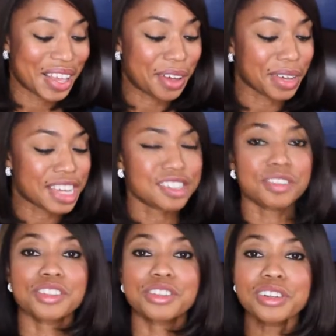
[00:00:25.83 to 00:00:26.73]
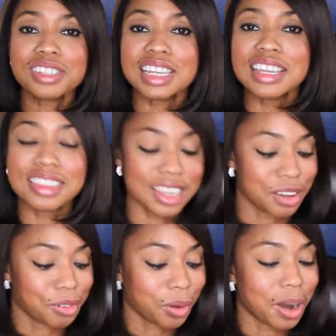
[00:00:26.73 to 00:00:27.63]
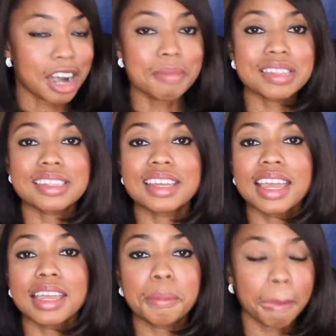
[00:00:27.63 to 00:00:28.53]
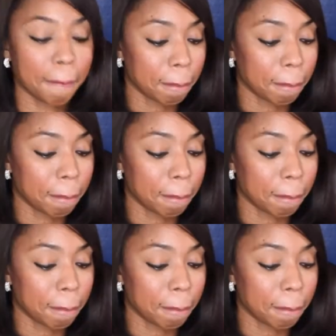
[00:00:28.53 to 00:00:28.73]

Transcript: Okay, so the 13th requirement today